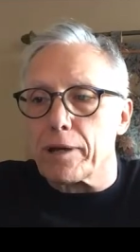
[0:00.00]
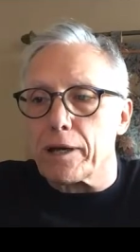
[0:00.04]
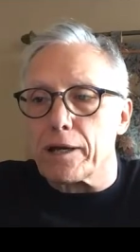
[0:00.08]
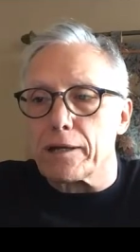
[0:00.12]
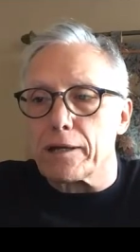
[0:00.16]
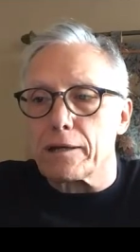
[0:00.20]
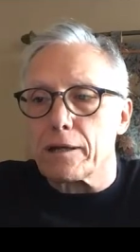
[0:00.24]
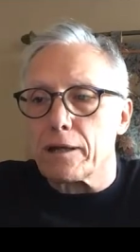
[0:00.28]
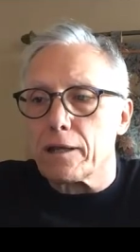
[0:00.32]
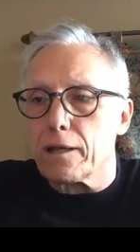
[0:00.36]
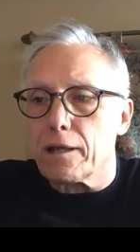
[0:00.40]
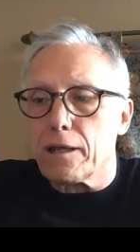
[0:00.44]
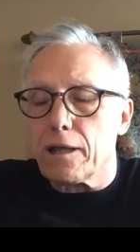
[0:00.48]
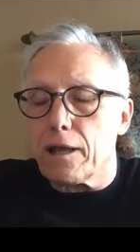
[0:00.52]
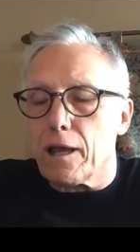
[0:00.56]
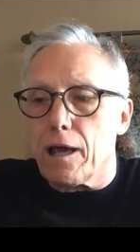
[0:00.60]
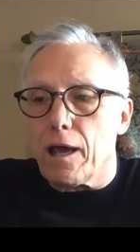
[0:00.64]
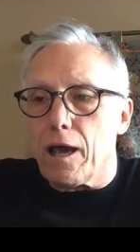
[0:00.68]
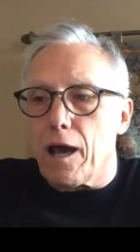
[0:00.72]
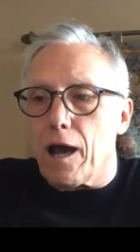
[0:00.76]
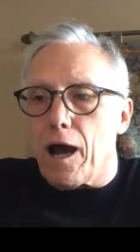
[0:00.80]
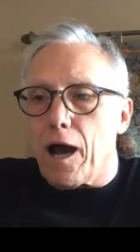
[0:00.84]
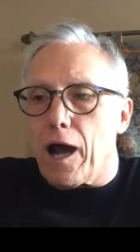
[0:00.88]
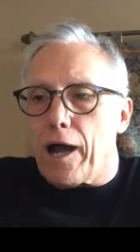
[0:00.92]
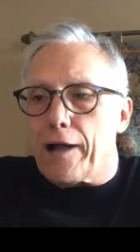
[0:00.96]
But
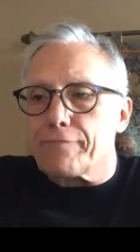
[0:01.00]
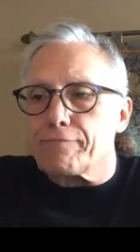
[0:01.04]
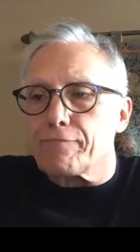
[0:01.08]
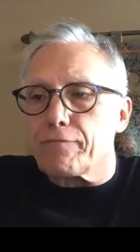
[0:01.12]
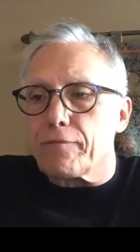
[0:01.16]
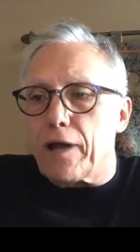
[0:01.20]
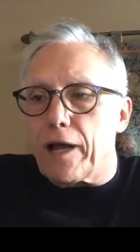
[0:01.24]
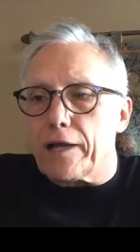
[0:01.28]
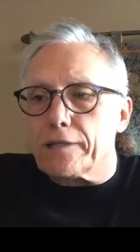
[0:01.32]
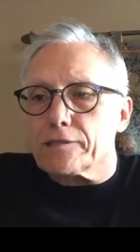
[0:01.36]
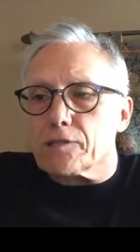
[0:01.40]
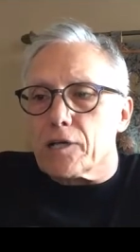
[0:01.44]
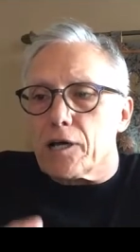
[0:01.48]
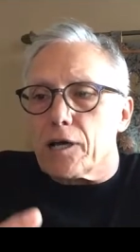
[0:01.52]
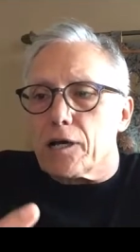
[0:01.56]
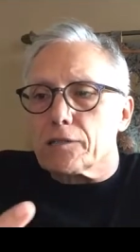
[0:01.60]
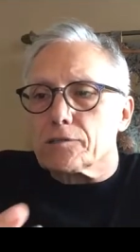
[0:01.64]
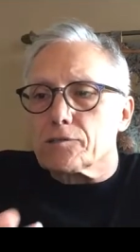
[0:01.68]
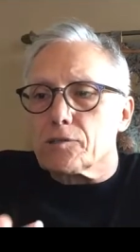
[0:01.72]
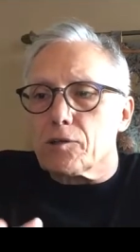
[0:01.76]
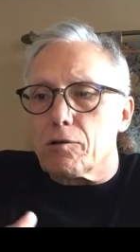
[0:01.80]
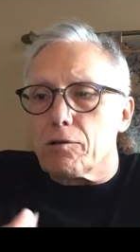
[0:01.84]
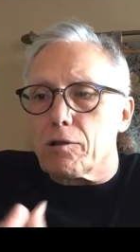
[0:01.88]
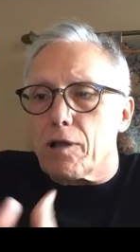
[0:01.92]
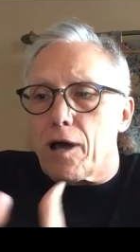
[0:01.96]
I
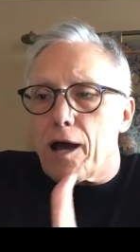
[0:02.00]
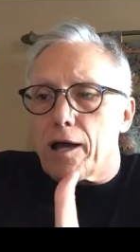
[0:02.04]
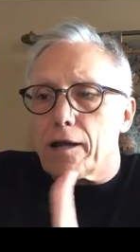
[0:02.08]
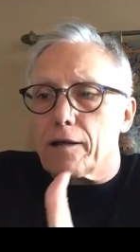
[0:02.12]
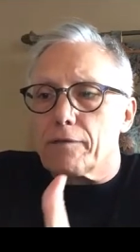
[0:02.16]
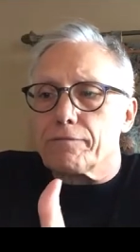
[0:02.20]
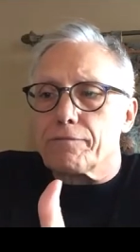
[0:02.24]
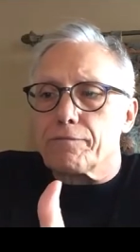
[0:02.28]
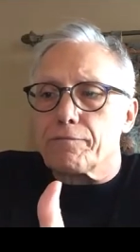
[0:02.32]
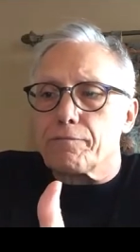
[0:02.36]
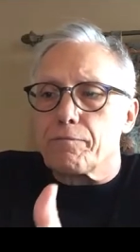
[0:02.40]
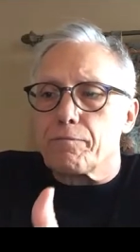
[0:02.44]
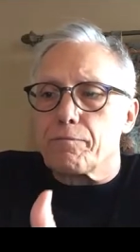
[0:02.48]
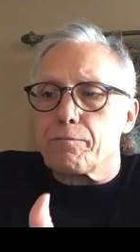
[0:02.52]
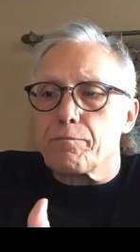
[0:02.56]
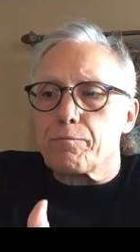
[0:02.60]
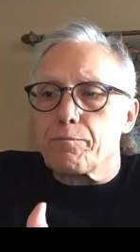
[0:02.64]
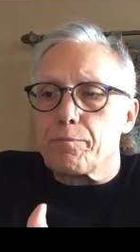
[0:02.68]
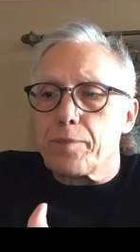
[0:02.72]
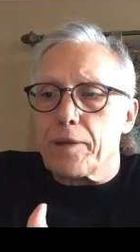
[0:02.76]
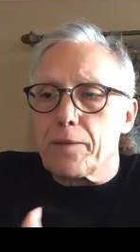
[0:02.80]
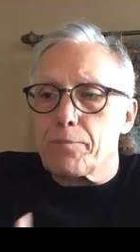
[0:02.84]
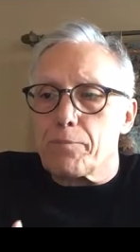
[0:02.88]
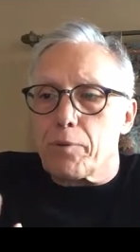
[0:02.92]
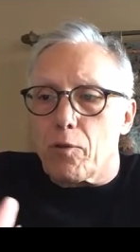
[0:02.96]
talk to a lot of
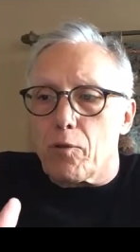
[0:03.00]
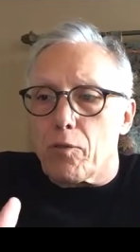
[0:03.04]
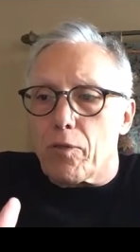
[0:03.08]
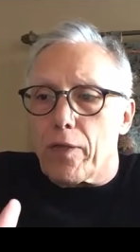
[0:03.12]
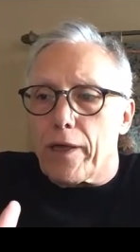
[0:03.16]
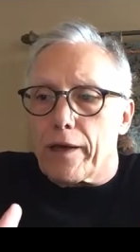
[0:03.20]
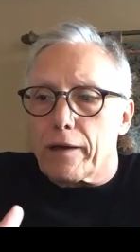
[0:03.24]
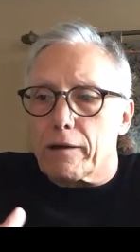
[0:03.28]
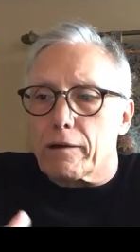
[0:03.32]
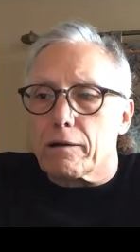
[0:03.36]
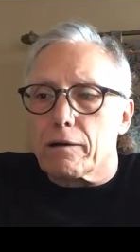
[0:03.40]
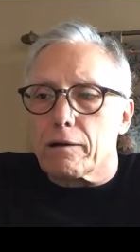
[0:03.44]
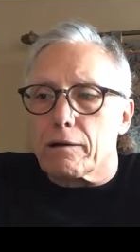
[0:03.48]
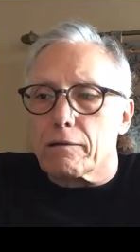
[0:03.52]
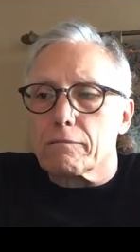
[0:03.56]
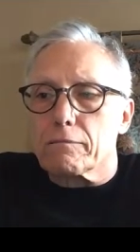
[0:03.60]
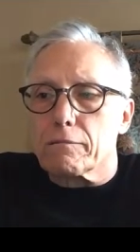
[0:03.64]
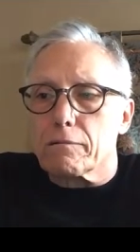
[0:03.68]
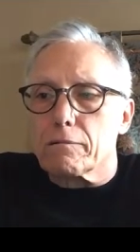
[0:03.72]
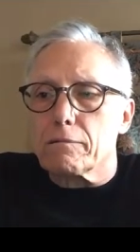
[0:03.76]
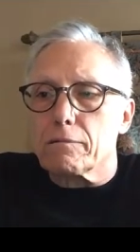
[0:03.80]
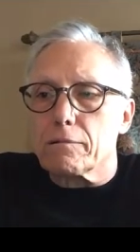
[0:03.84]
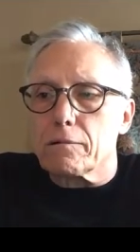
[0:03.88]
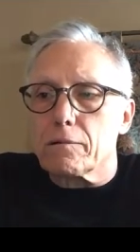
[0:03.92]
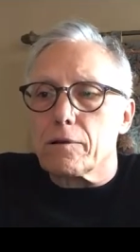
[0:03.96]
people that are
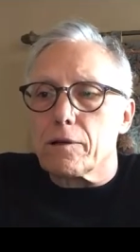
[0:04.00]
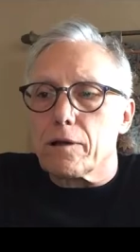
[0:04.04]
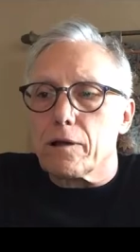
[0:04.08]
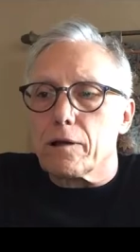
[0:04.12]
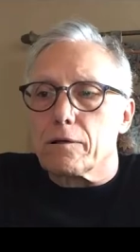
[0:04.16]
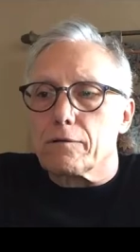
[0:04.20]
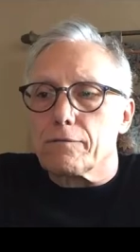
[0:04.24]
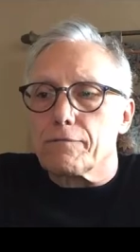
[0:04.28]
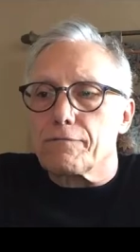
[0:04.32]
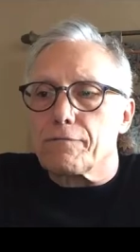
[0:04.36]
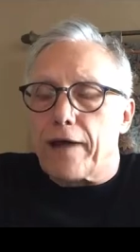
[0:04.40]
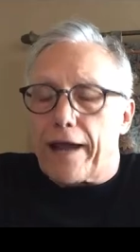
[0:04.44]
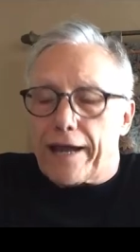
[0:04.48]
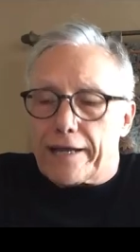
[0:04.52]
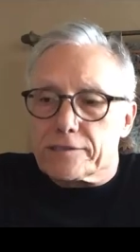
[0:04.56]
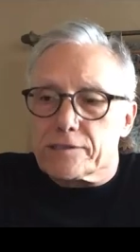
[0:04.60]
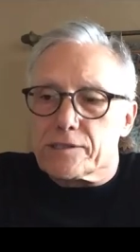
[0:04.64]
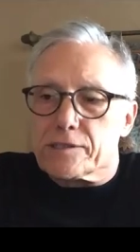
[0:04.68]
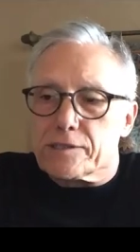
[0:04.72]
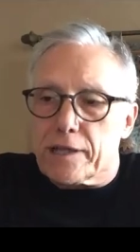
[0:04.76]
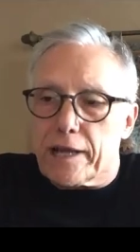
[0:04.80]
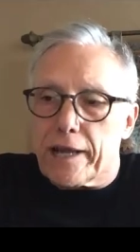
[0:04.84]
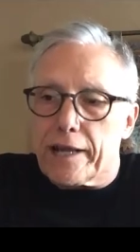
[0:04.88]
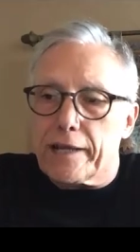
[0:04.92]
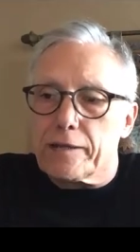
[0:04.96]

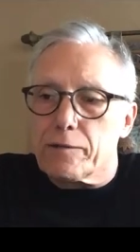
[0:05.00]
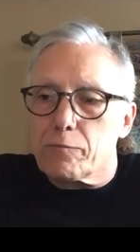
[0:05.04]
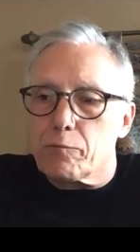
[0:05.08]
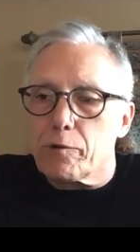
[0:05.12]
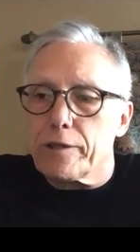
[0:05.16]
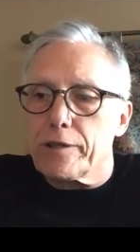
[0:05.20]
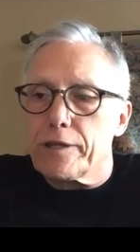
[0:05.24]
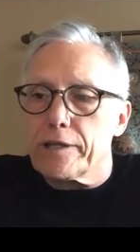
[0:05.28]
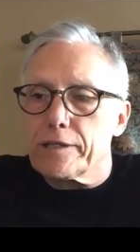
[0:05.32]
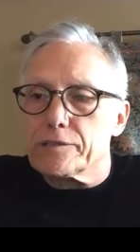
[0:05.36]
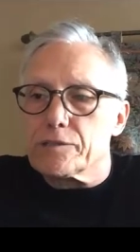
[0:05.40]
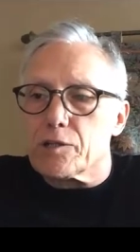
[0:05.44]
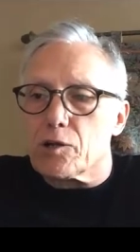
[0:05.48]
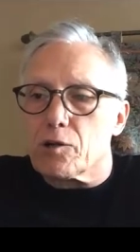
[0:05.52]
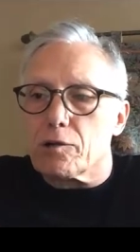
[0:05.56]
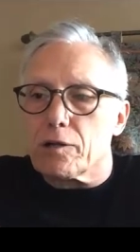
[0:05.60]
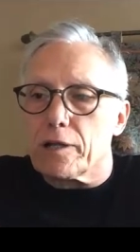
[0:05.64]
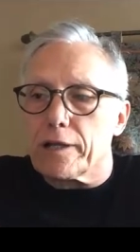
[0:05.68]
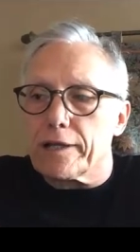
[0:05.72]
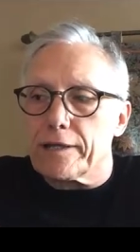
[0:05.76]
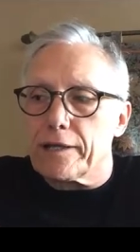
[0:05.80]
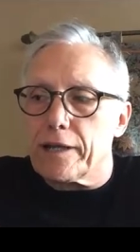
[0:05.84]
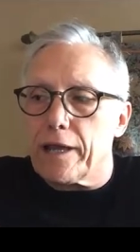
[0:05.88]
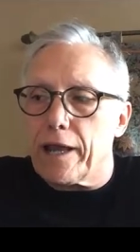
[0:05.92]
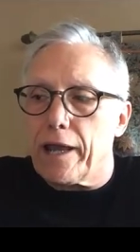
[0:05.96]
fascinated with these
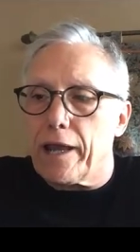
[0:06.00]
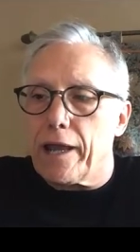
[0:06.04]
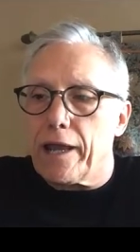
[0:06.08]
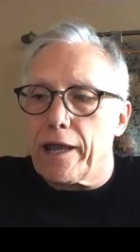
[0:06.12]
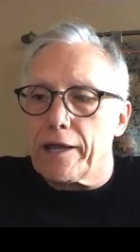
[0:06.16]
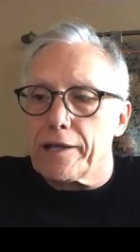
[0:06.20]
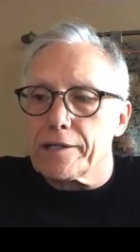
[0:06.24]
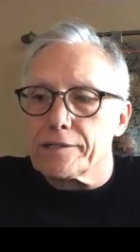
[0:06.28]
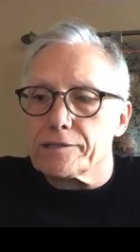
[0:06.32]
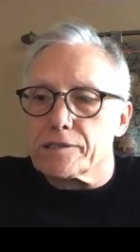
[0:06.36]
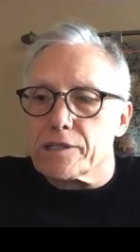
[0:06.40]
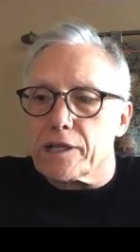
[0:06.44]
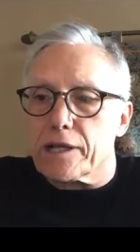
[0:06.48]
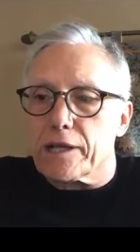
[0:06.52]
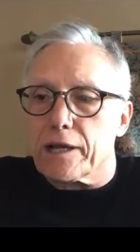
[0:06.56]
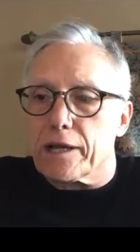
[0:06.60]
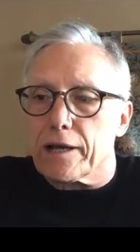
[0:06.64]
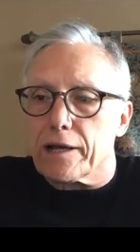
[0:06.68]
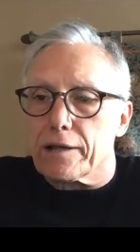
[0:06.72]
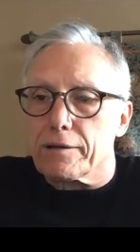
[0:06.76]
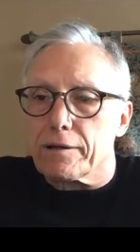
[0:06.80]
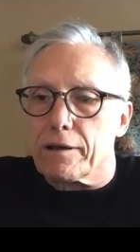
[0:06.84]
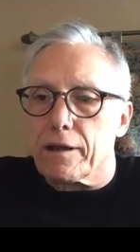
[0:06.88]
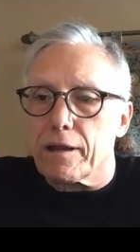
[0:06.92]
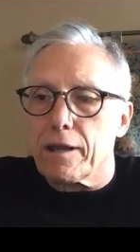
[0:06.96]
early days,
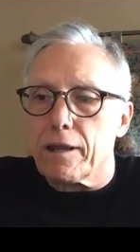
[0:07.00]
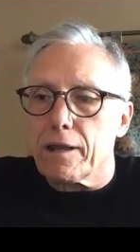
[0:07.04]
and